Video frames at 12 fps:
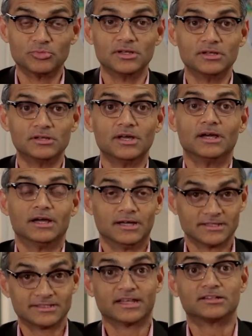to be
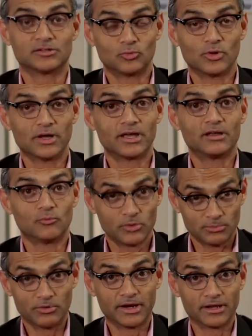a center where we
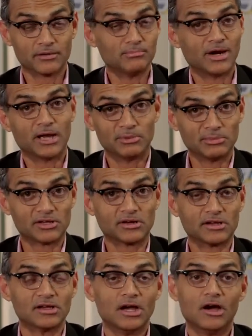bring
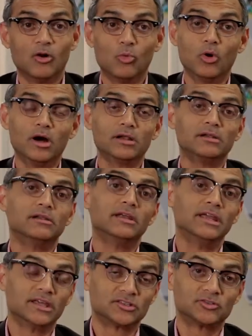biomimicry. One,
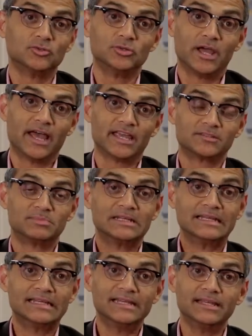A S U has
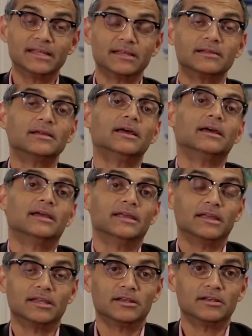been leading
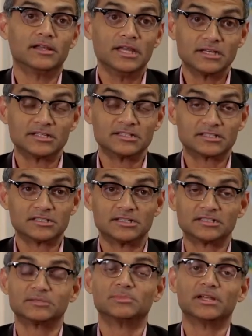in
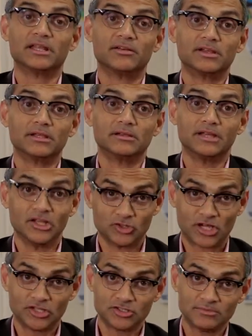interdisciplinary
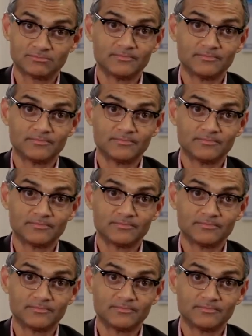education.